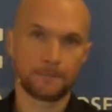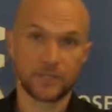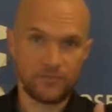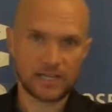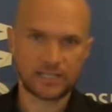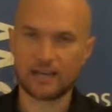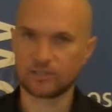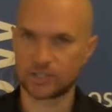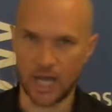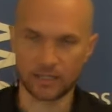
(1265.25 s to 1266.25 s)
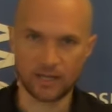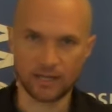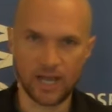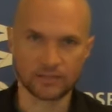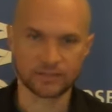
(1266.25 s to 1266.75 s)
In fact, how does God
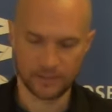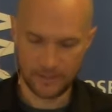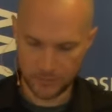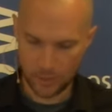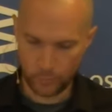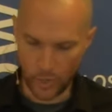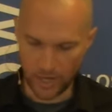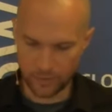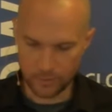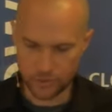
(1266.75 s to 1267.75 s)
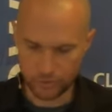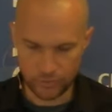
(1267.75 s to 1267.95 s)
love us? Proverbs